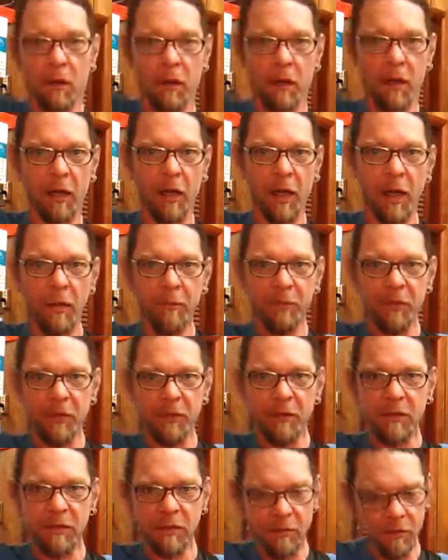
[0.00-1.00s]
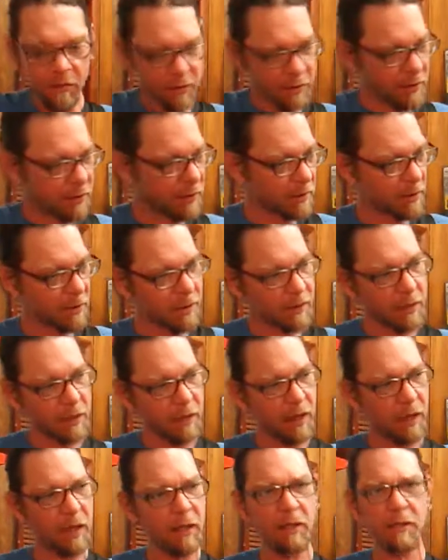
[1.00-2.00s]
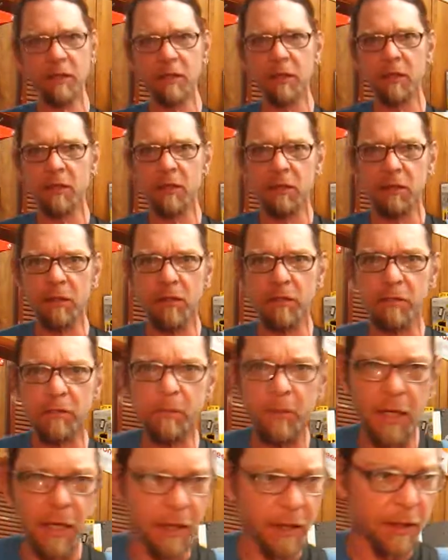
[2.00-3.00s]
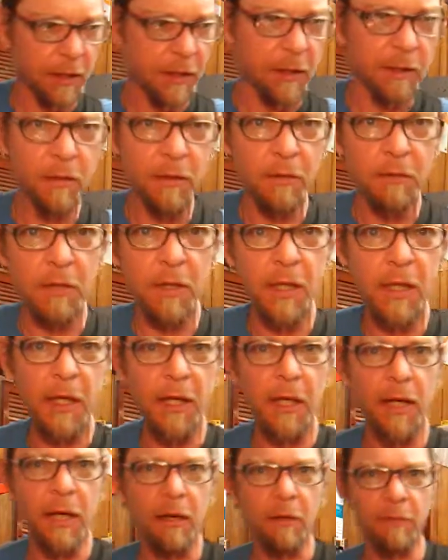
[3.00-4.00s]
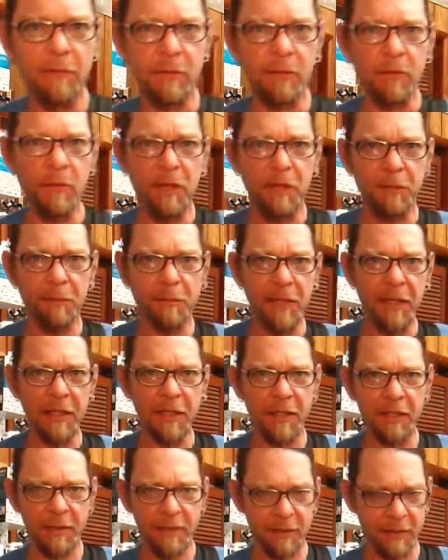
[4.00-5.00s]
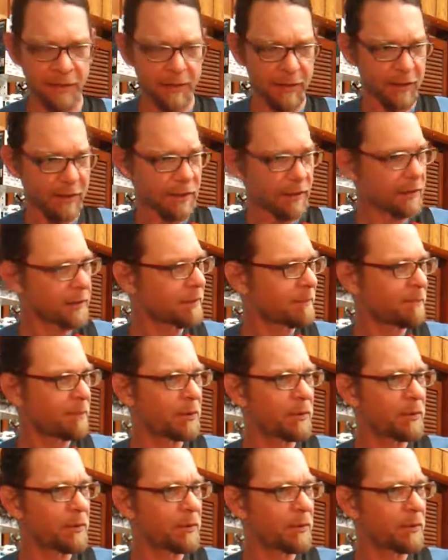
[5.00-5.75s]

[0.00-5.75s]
Happy Tuesday! How's it going, everybody? Look what I have around my neck today.